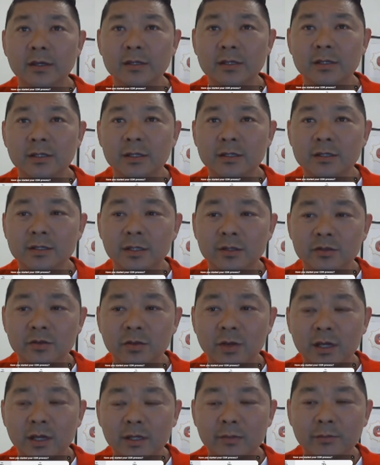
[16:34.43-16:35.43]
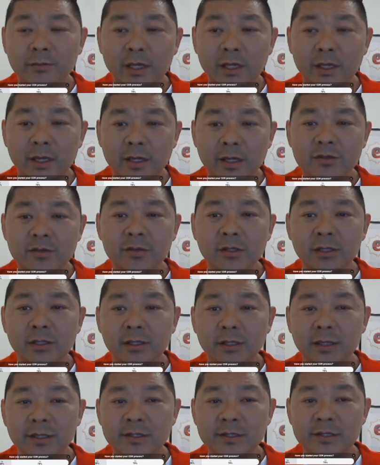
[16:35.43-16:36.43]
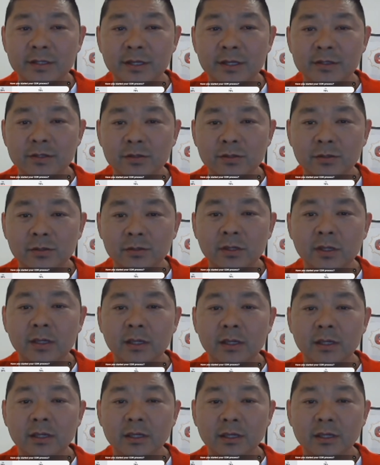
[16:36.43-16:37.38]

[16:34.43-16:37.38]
Engineers Australia may actually assess you